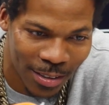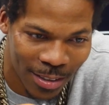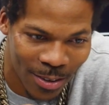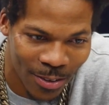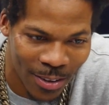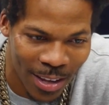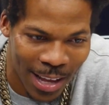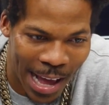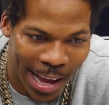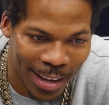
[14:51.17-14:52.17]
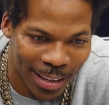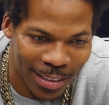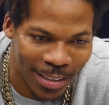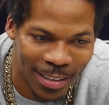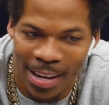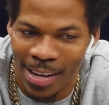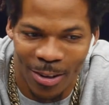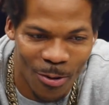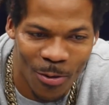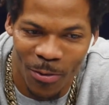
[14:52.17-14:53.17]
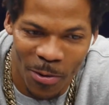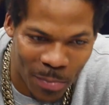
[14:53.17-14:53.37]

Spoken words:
so I ain't get to like go over the